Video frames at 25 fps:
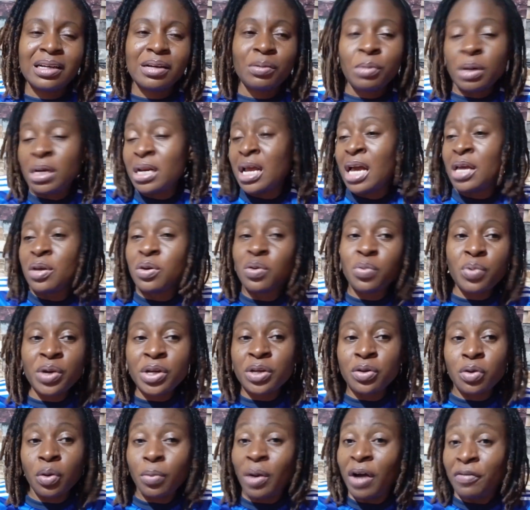whether you
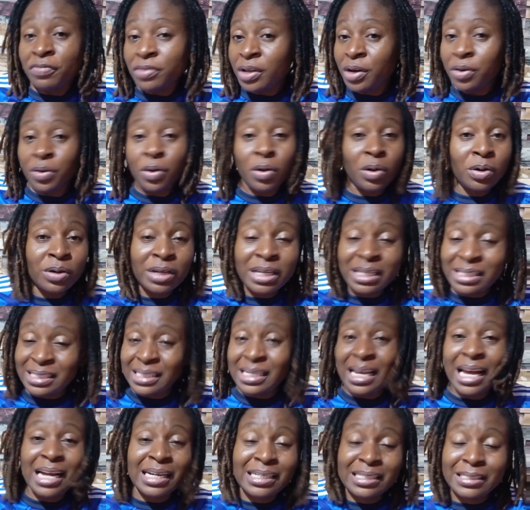win, after all, he
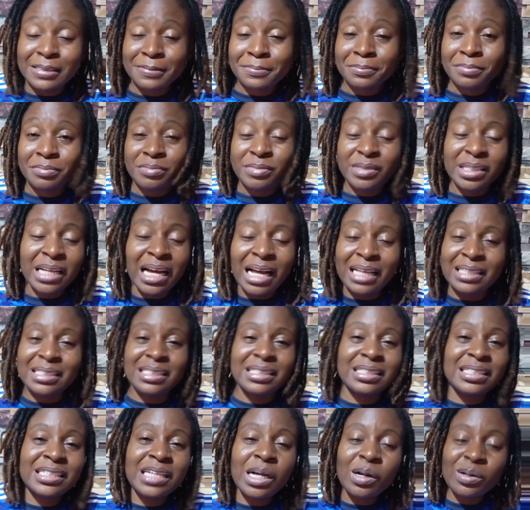said
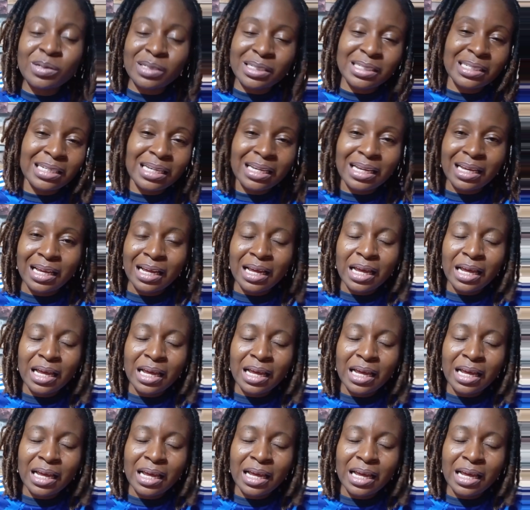that Chelsea,